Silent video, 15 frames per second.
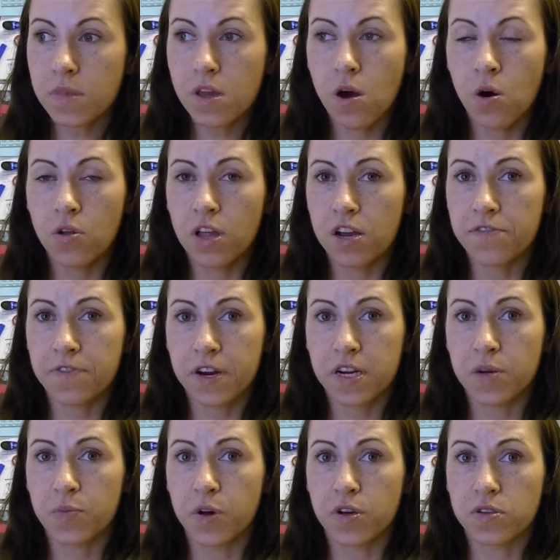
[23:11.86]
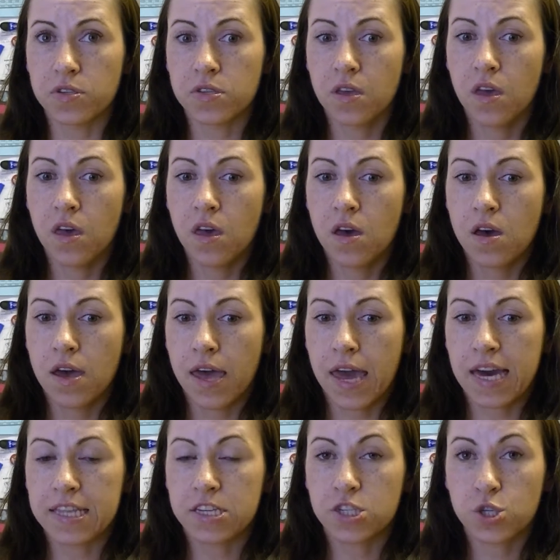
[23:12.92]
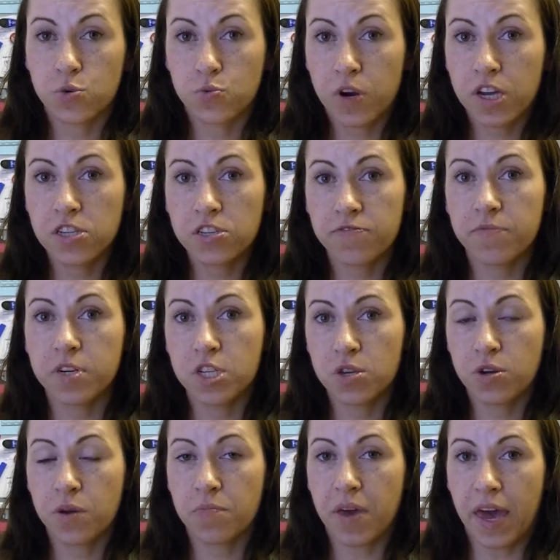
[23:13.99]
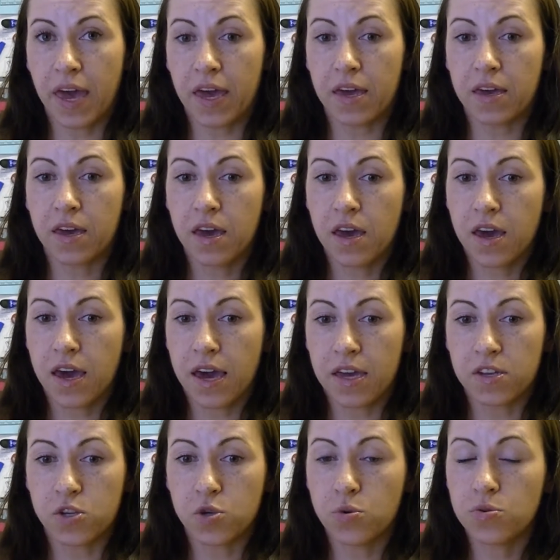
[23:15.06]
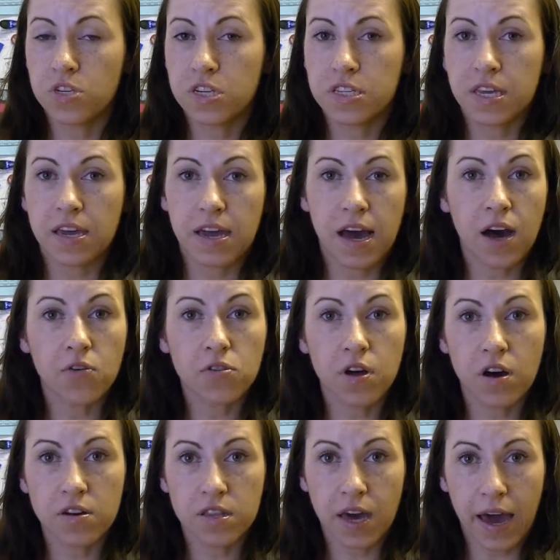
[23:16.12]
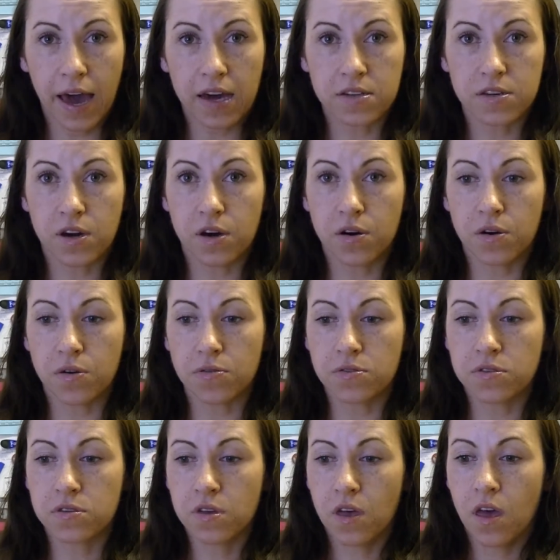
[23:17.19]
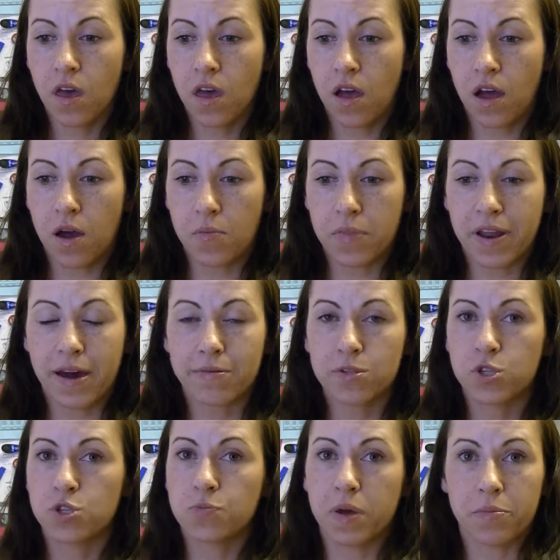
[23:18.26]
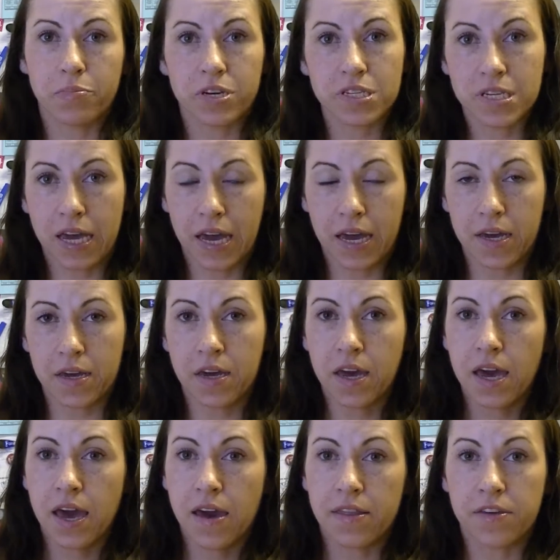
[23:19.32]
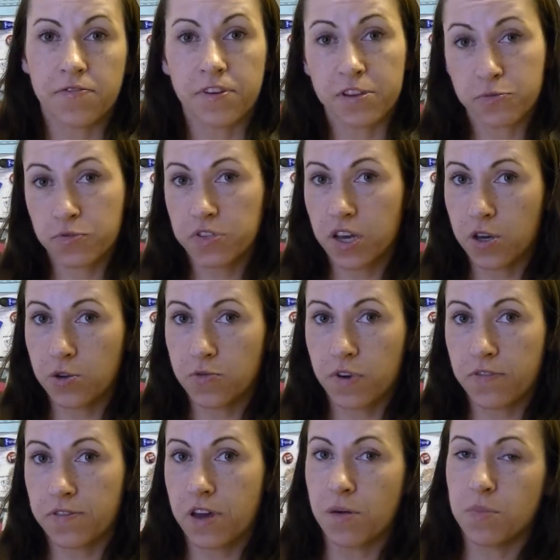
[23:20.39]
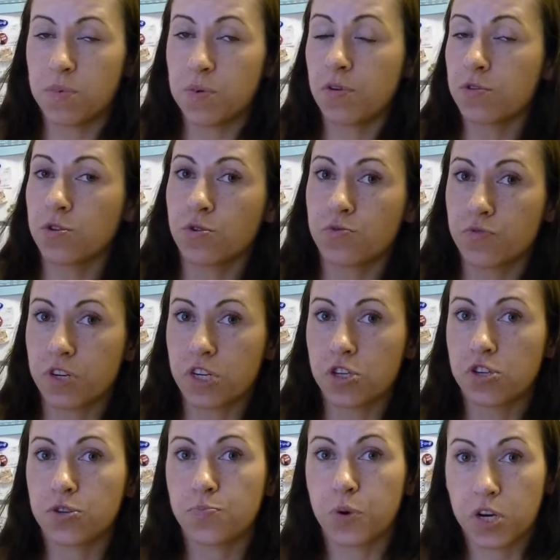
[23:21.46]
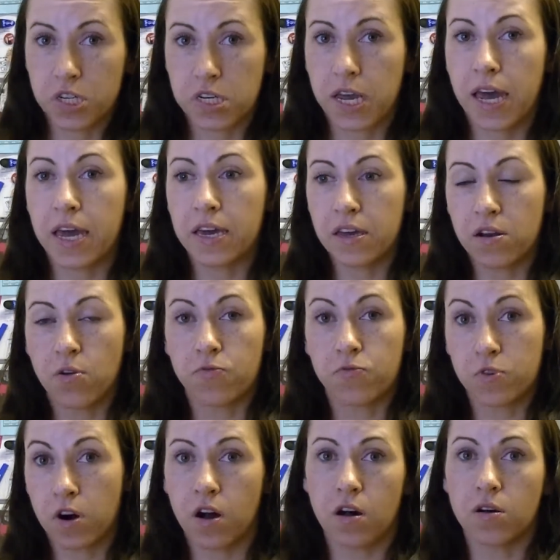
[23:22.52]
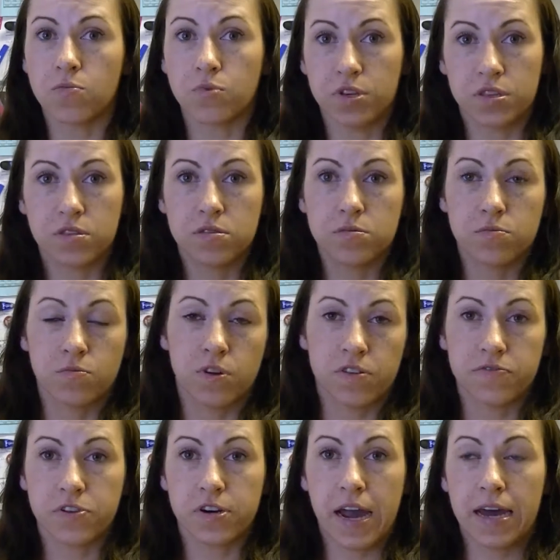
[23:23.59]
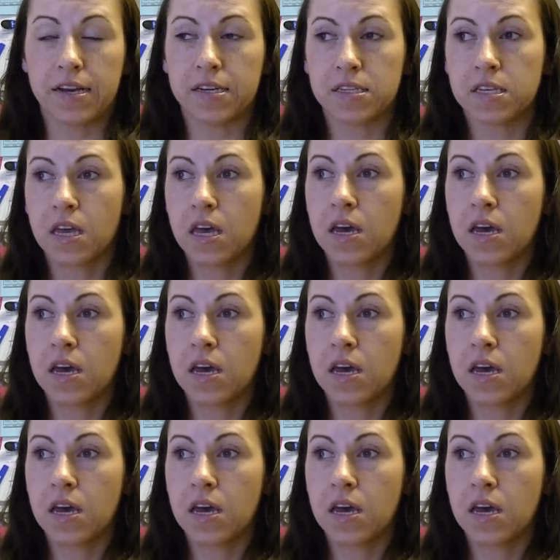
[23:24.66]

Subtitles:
whole lot of variables. And there's a range of money you can pay, and you dictate how long the ad goes, and how much you spend per day, and then Facebook will tell you roughly how many people you'll reach per day and overall with whatever your ad is.